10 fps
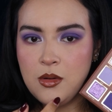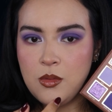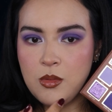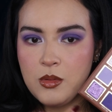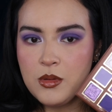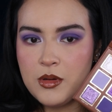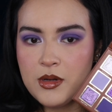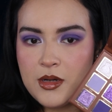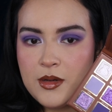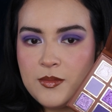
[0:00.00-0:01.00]

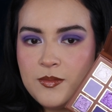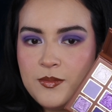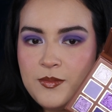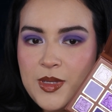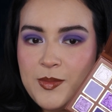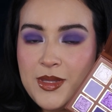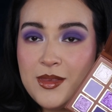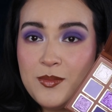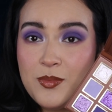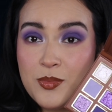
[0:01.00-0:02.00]
or maybe
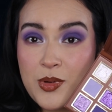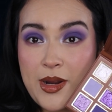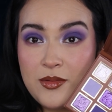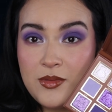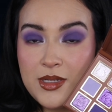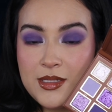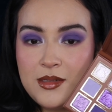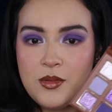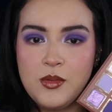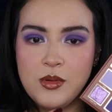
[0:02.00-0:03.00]
the brown
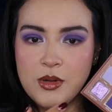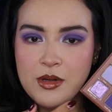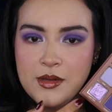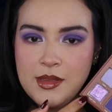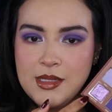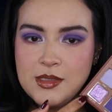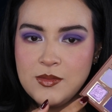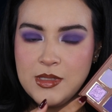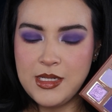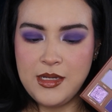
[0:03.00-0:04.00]
one or this
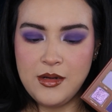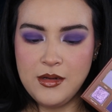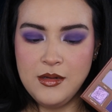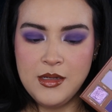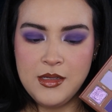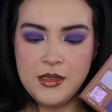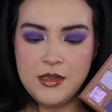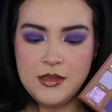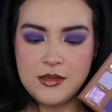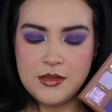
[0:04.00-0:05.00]
one here.
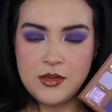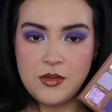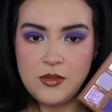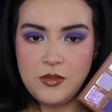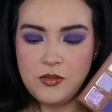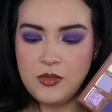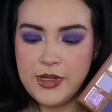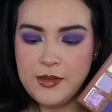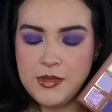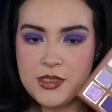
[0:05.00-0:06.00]
So what
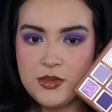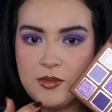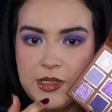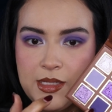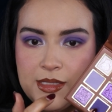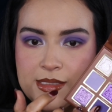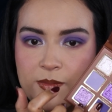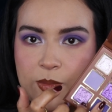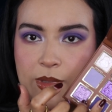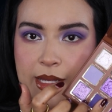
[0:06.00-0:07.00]
I'm doing is
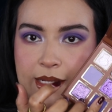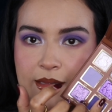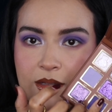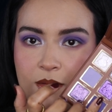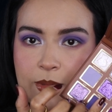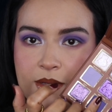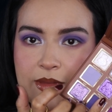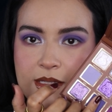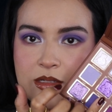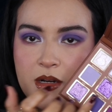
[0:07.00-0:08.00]
I'm applying a little bit of
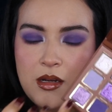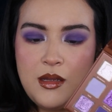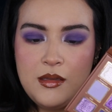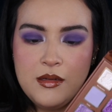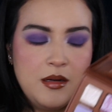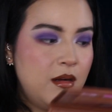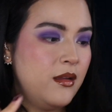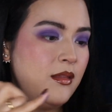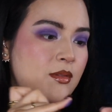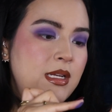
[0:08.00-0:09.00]
that dark color
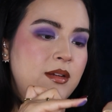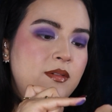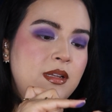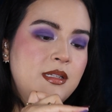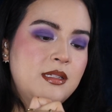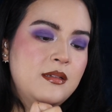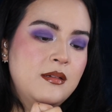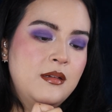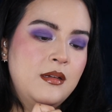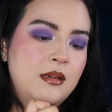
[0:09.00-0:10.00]
on 3 different
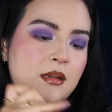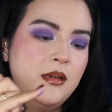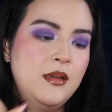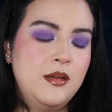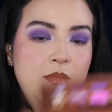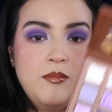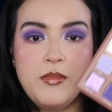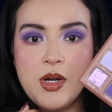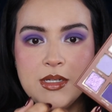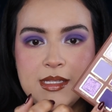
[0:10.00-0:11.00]

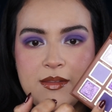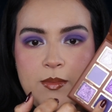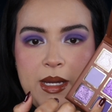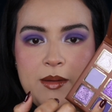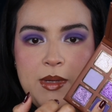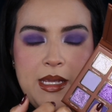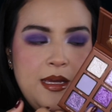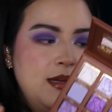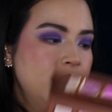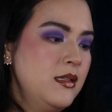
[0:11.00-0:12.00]
parts of the back of my
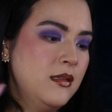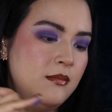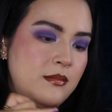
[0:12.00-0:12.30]
hand.